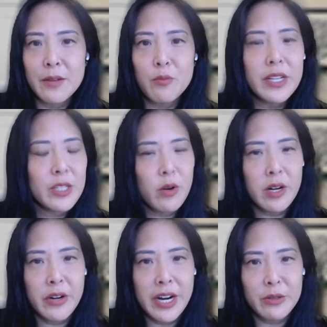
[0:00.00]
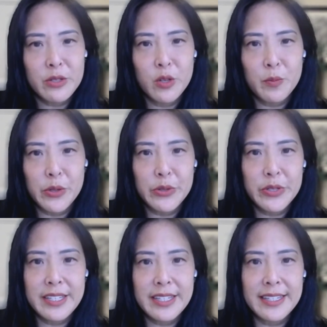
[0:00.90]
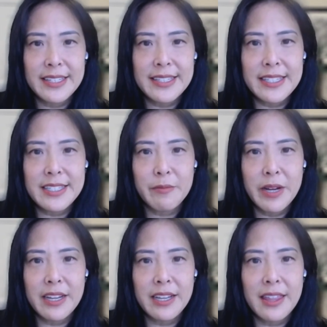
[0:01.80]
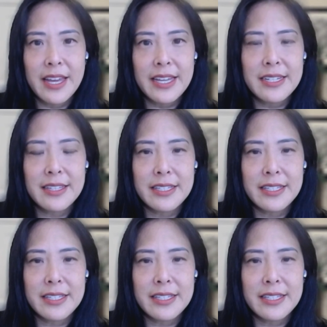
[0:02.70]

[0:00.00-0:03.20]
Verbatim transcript: Uh, PricewaterhouseCoopers is estimating that